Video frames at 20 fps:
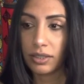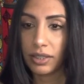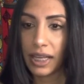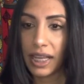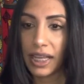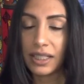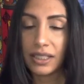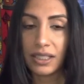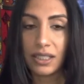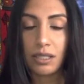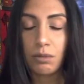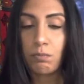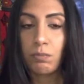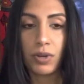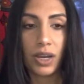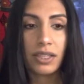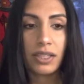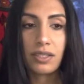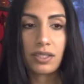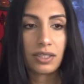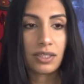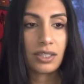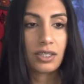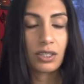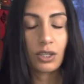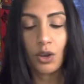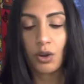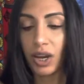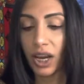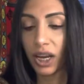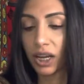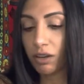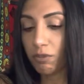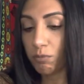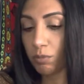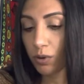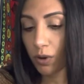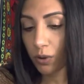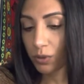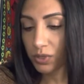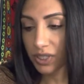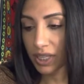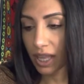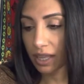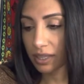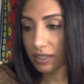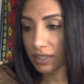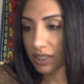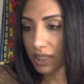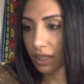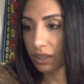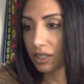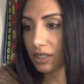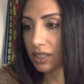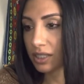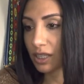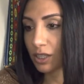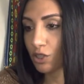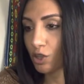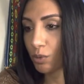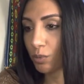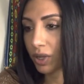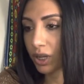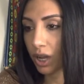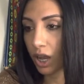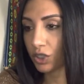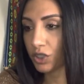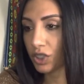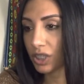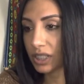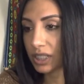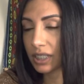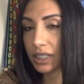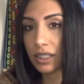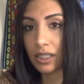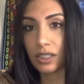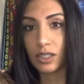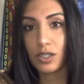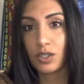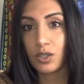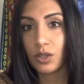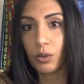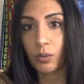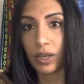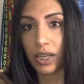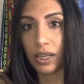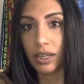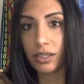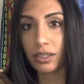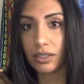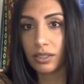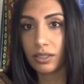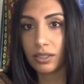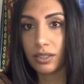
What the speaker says: it's this creative process that the sea serpent consciousness is doing,